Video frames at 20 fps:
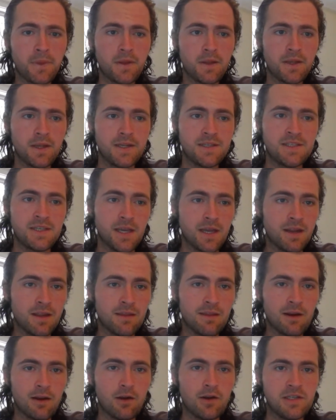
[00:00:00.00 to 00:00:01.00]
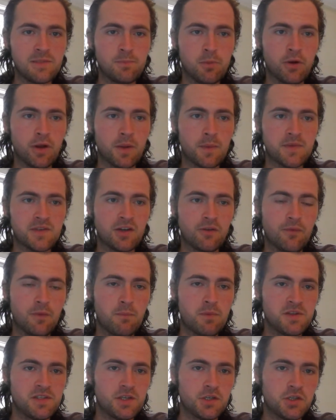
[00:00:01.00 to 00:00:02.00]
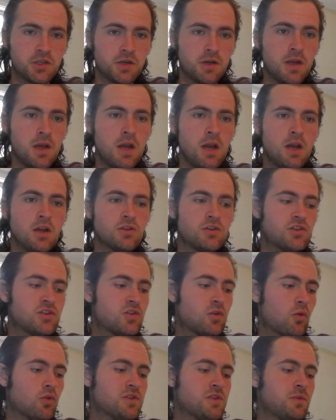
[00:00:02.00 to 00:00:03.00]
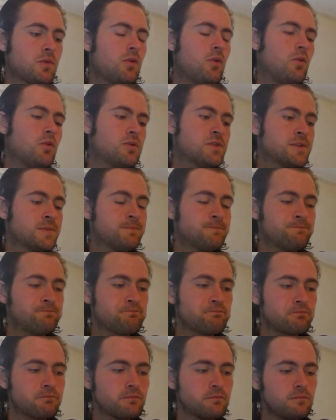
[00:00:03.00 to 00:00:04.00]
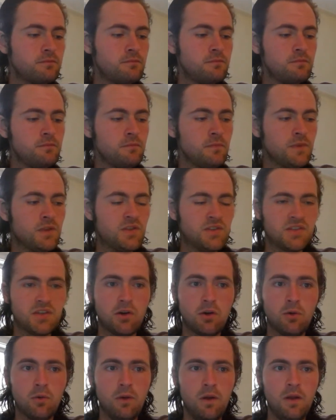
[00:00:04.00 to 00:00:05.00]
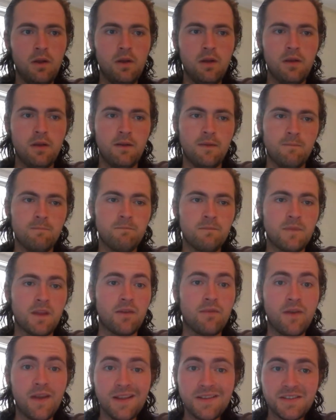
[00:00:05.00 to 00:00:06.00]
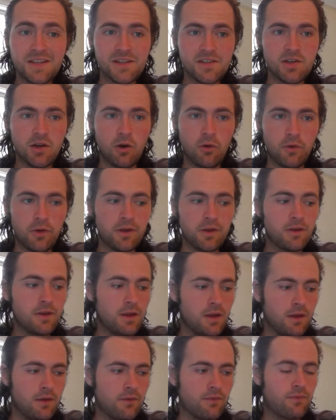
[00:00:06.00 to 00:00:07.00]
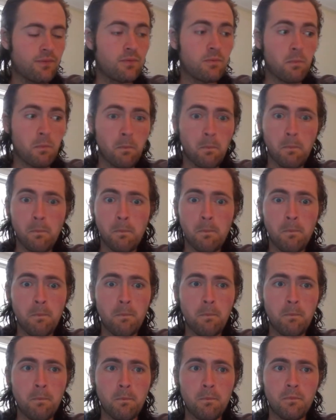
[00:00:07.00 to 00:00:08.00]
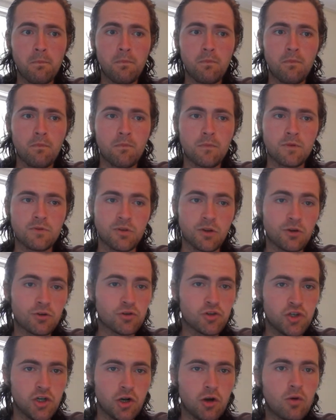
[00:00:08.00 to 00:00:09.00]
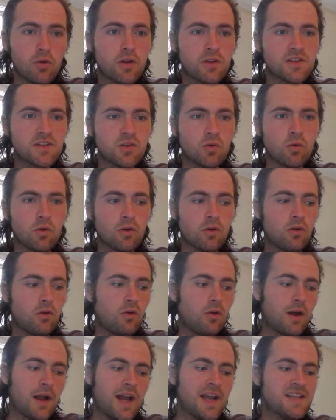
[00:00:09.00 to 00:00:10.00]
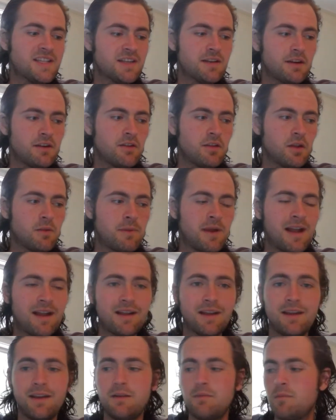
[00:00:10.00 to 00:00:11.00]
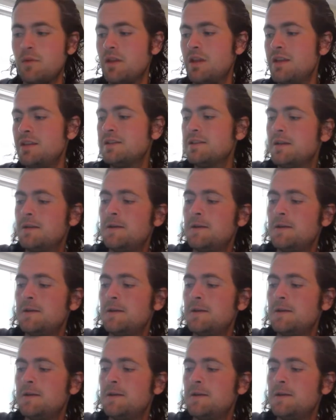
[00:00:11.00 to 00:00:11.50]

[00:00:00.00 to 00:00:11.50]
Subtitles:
He's getting there, he's putting himself in position to score some goals. So if Hintz is going, if little Joe can score a goal, Heiskanen in the back end, I mean,